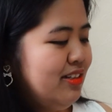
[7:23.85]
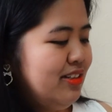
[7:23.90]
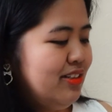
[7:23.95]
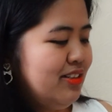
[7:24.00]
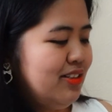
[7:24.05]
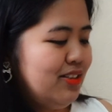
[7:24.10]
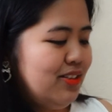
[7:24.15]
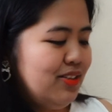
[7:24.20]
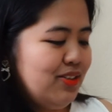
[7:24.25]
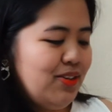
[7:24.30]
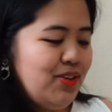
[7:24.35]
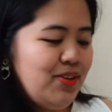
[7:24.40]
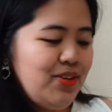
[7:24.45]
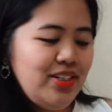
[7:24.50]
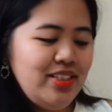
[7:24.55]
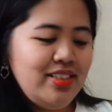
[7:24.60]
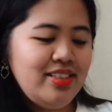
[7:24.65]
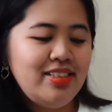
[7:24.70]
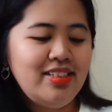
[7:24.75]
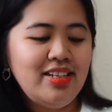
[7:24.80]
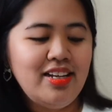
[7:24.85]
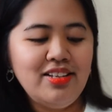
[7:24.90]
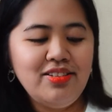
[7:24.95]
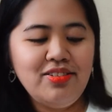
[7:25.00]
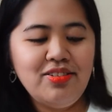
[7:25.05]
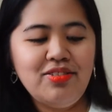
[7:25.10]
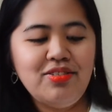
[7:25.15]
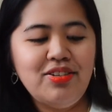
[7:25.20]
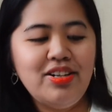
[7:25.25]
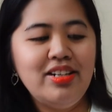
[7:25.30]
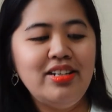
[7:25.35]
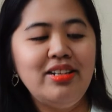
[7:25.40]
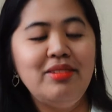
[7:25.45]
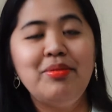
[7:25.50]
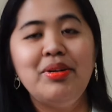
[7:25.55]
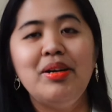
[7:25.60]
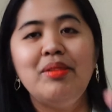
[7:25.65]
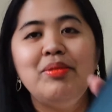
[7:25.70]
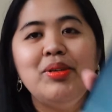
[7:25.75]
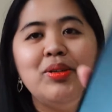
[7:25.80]
So it said already,
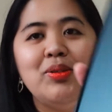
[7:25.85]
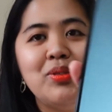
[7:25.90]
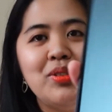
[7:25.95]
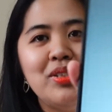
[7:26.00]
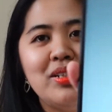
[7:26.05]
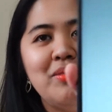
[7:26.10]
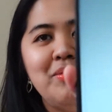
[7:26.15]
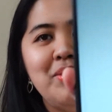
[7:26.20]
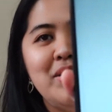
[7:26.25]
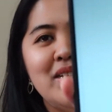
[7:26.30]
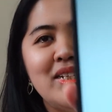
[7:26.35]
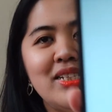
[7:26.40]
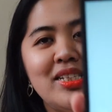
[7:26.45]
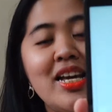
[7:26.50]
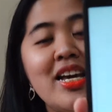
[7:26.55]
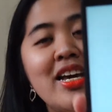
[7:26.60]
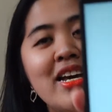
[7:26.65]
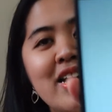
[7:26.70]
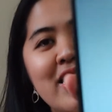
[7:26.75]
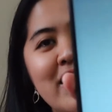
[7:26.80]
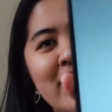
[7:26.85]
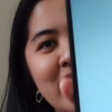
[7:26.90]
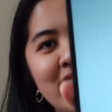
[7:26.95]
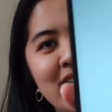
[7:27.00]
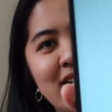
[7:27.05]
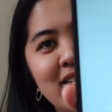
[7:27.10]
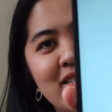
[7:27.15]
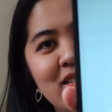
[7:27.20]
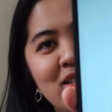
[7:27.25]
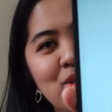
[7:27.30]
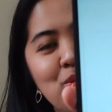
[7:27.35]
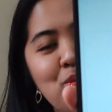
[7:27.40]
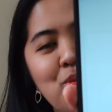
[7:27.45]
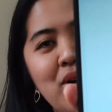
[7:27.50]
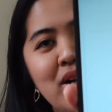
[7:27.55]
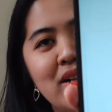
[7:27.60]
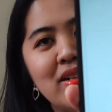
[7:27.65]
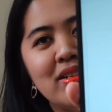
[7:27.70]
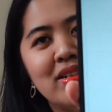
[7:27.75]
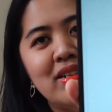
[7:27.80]
my amigos and amigas, it's
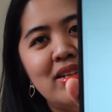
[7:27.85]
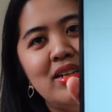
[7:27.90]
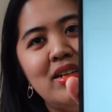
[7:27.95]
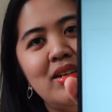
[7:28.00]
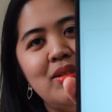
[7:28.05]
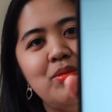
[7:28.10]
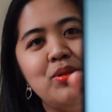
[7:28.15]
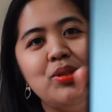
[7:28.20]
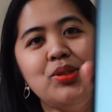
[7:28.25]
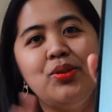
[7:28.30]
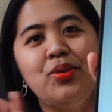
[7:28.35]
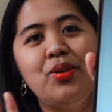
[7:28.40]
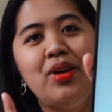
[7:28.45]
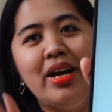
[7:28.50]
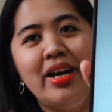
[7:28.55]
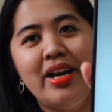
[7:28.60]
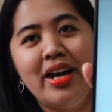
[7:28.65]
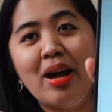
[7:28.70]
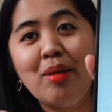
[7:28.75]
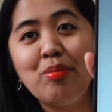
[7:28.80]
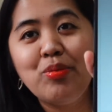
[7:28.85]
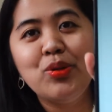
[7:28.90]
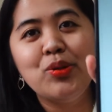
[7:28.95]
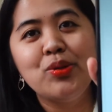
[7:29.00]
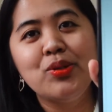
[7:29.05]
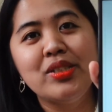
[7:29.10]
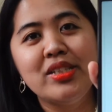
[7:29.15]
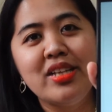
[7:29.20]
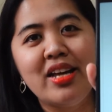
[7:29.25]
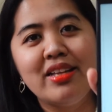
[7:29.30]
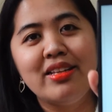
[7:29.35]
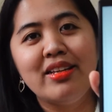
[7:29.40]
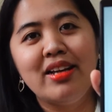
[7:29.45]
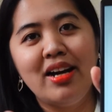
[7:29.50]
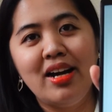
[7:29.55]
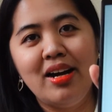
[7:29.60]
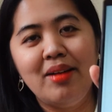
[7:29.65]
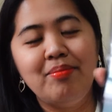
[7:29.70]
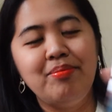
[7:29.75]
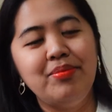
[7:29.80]
welcome. So I have to set
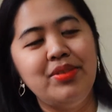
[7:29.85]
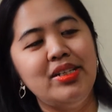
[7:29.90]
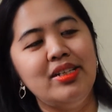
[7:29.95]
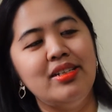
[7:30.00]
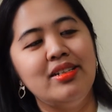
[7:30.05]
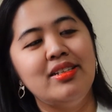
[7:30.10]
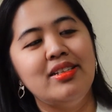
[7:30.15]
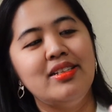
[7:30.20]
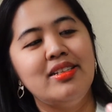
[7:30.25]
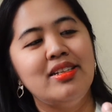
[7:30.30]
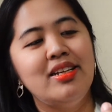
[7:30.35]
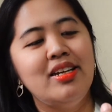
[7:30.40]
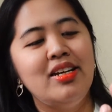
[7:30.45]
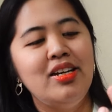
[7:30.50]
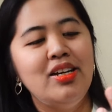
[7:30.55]
up this.